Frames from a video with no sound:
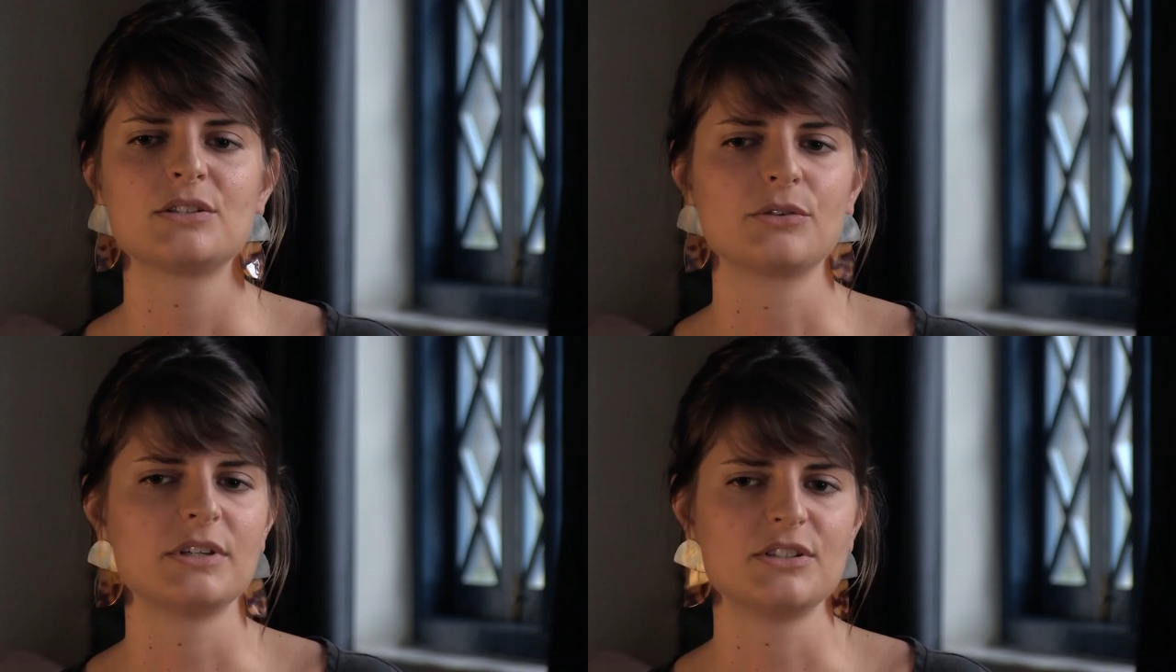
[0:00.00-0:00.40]

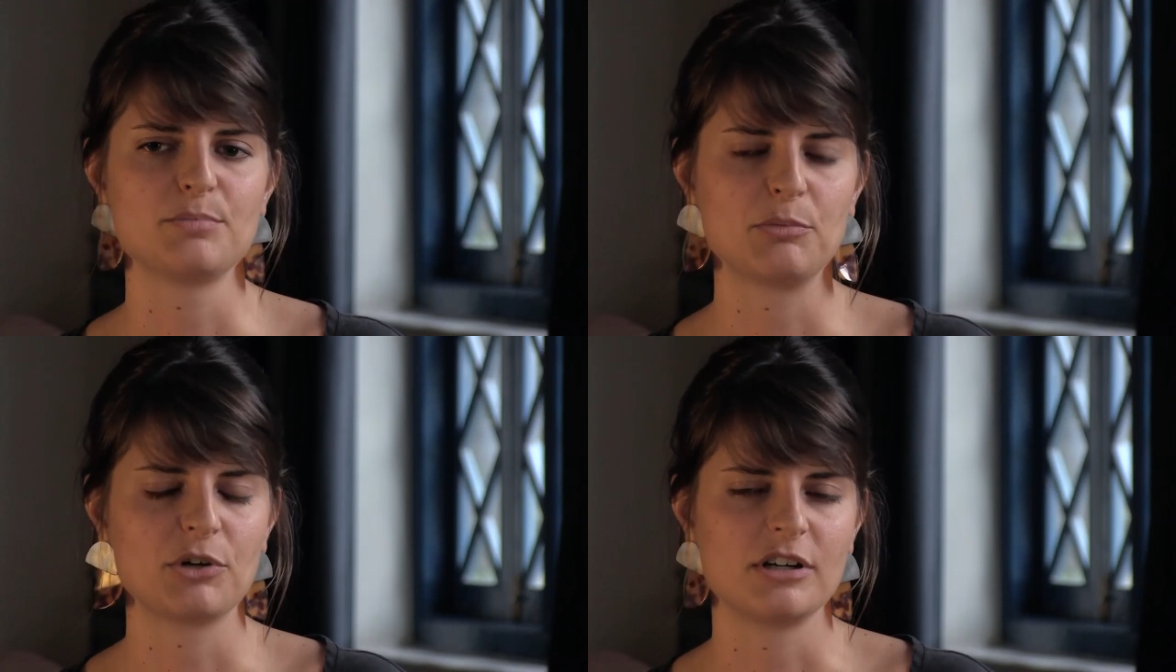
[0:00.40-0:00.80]
So these
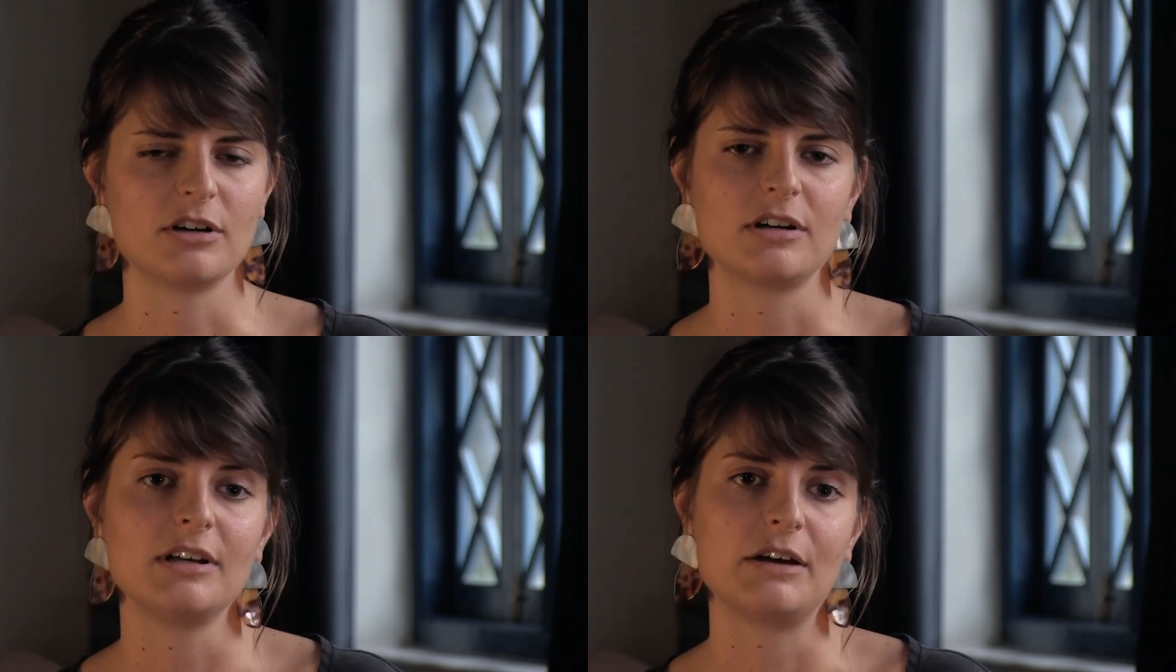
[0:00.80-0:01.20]
people are
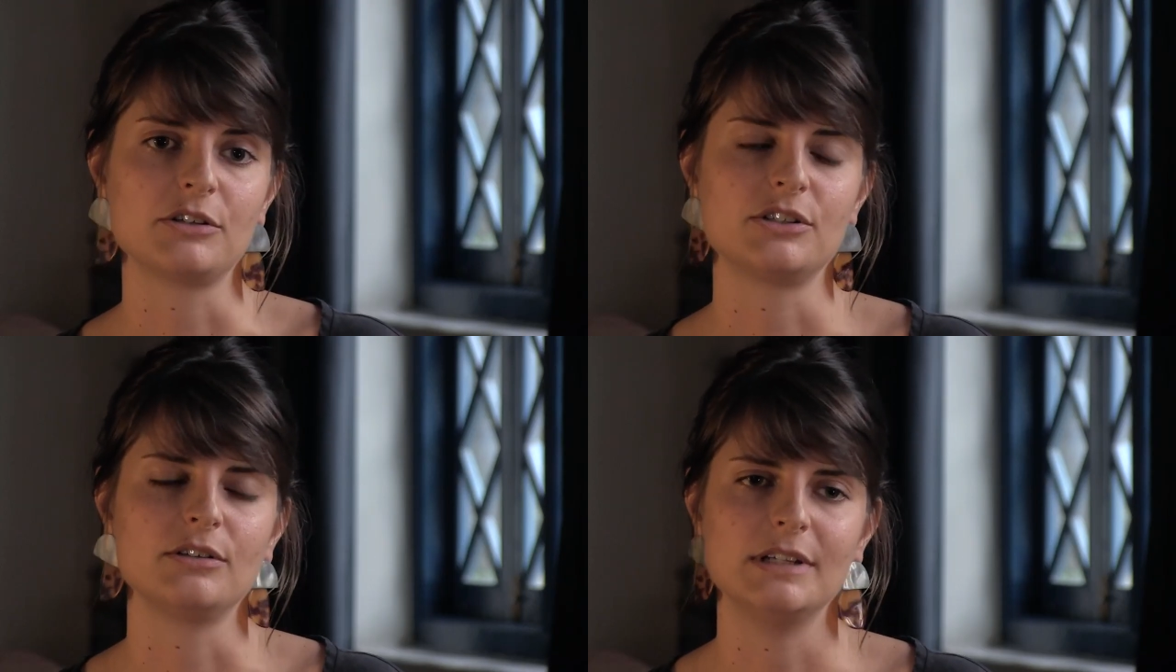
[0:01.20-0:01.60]
not
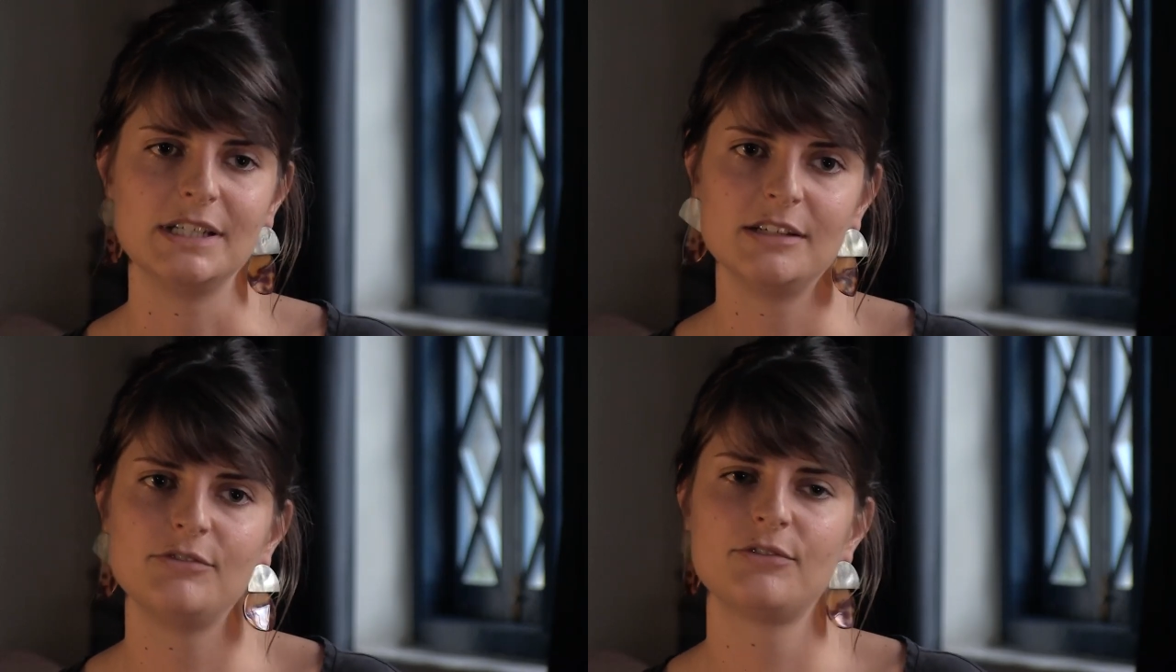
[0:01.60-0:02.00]
allowed to
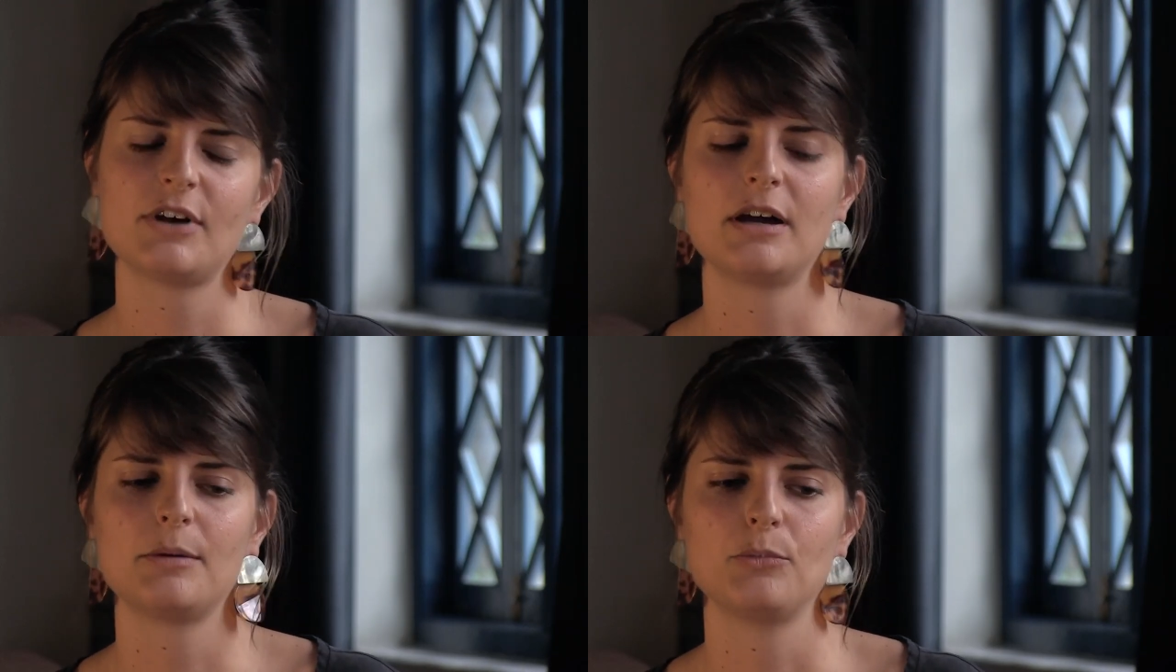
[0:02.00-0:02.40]
leave.
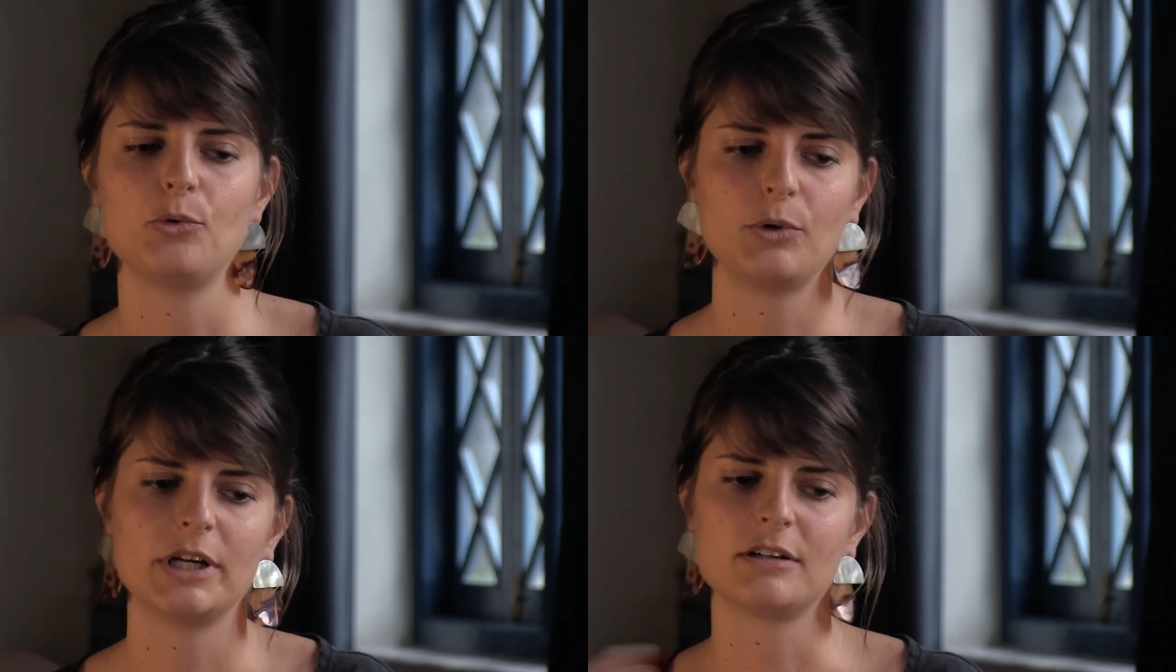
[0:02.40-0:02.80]
Um,
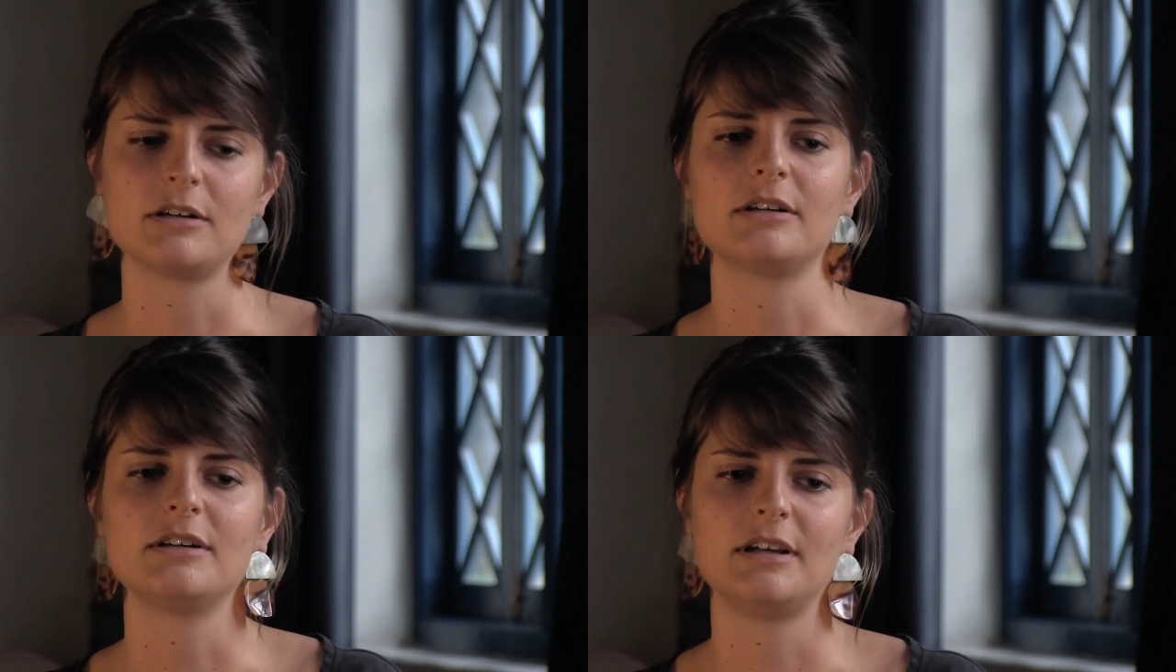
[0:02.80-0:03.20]
we are
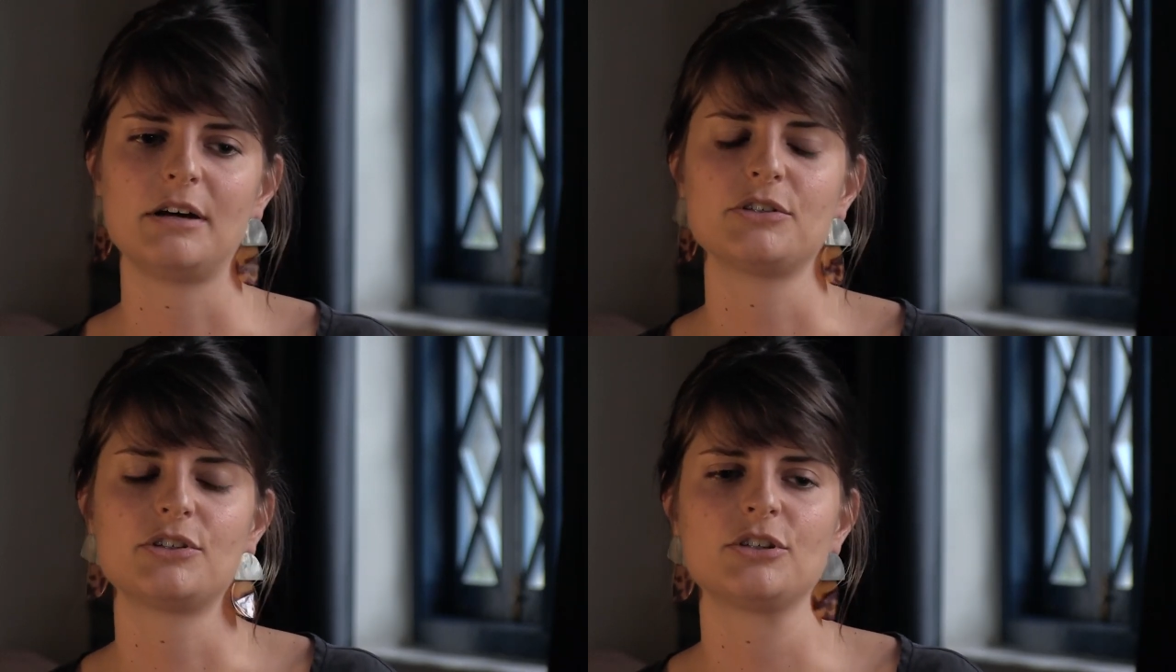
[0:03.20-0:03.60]
not
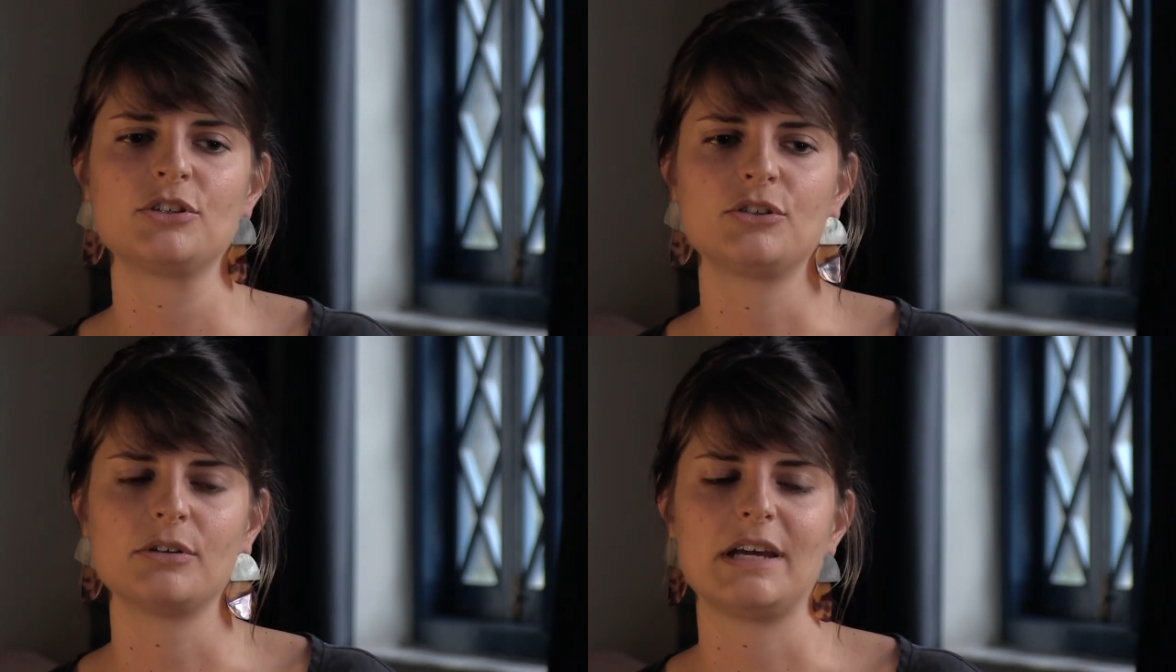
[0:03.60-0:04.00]
allowed
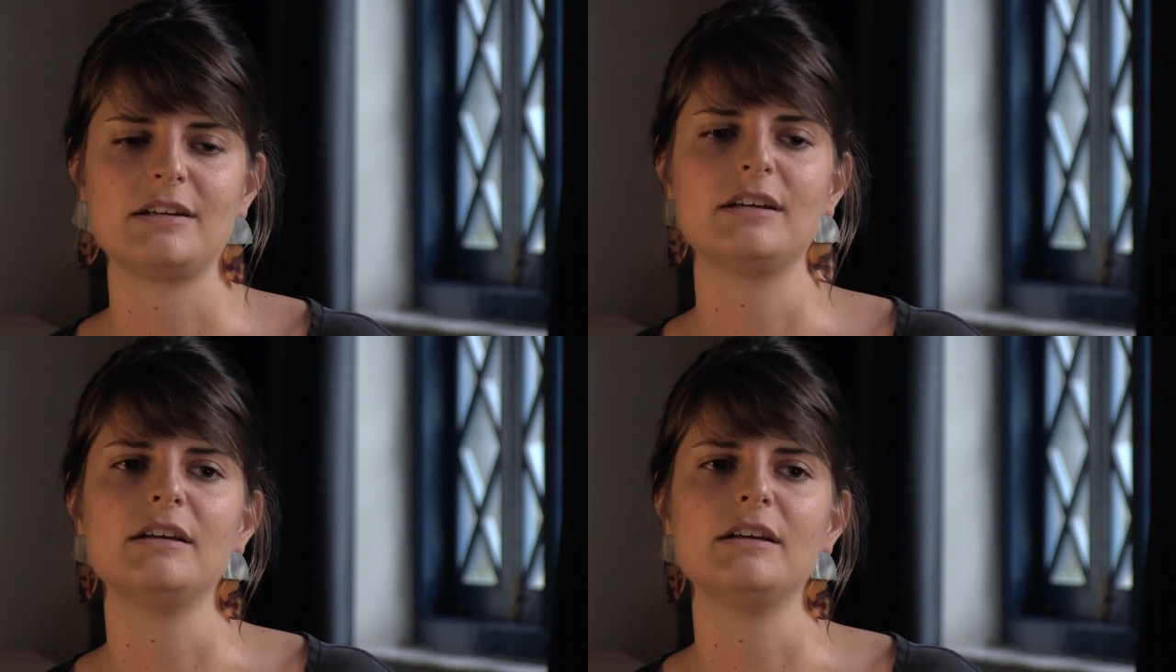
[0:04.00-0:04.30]
to get